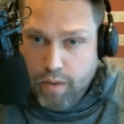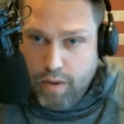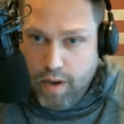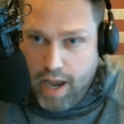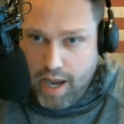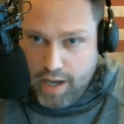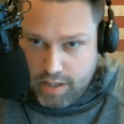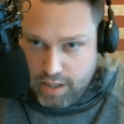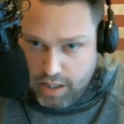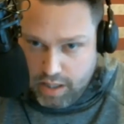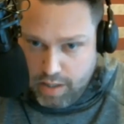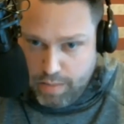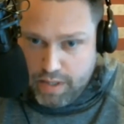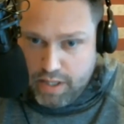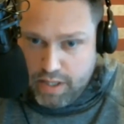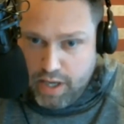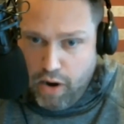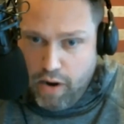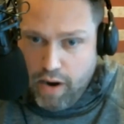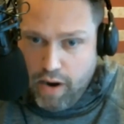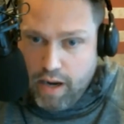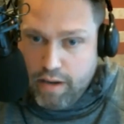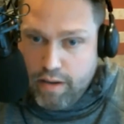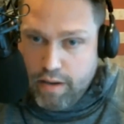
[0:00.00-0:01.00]
as a
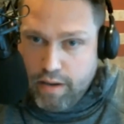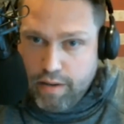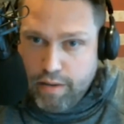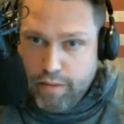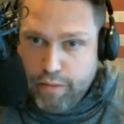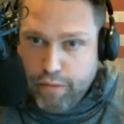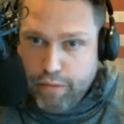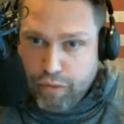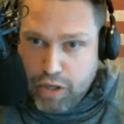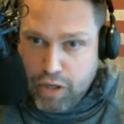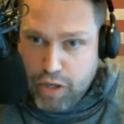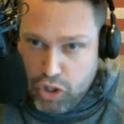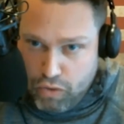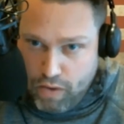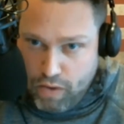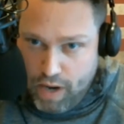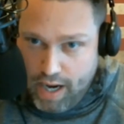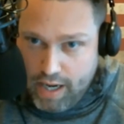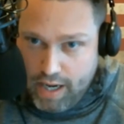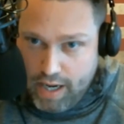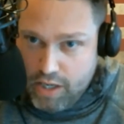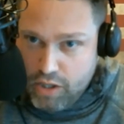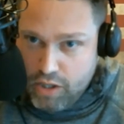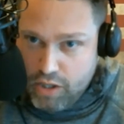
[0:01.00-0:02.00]
libertarian, free
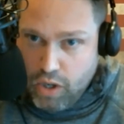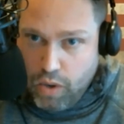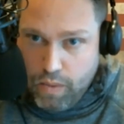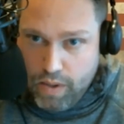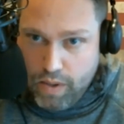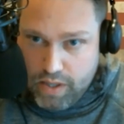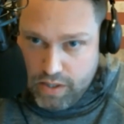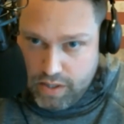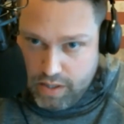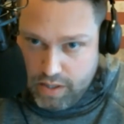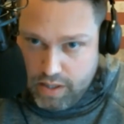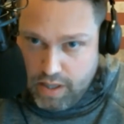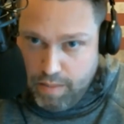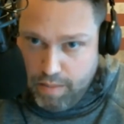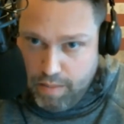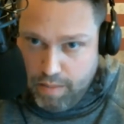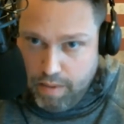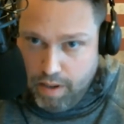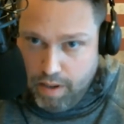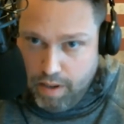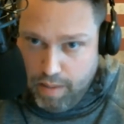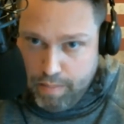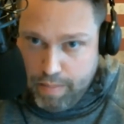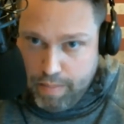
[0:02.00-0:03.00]
trade is always
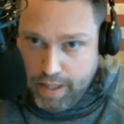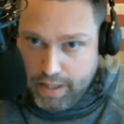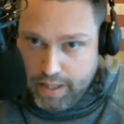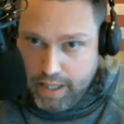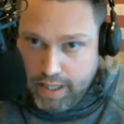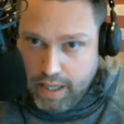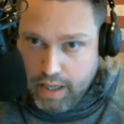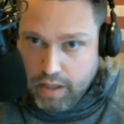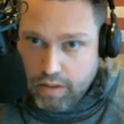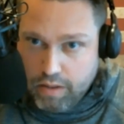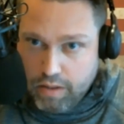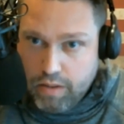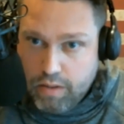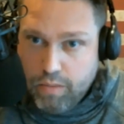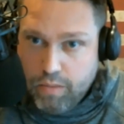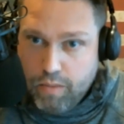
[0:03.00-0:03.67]
a big deal.